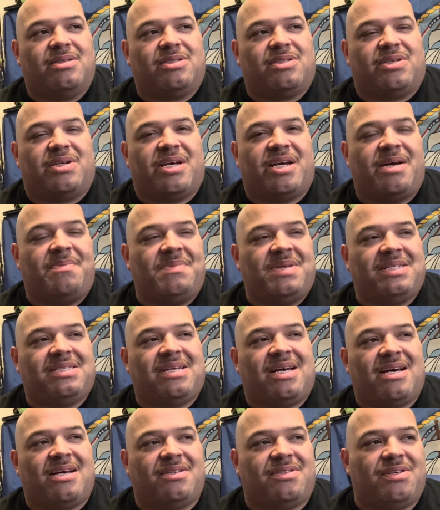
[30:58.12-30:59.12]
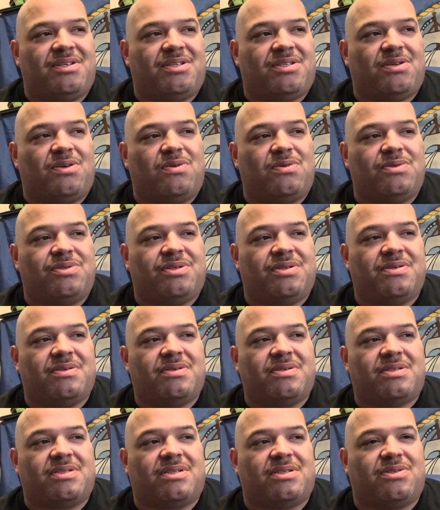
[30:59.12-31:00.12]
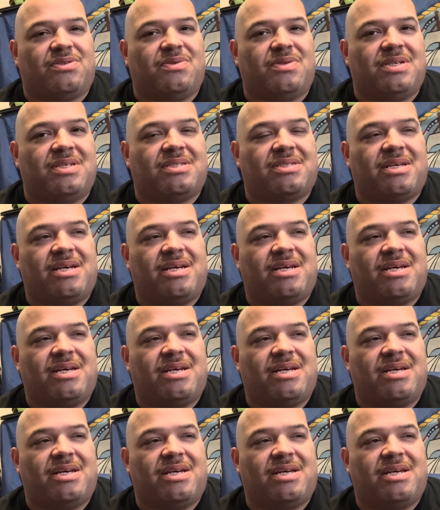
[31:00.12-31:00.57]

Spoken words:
to hypnotize these soldiers to do these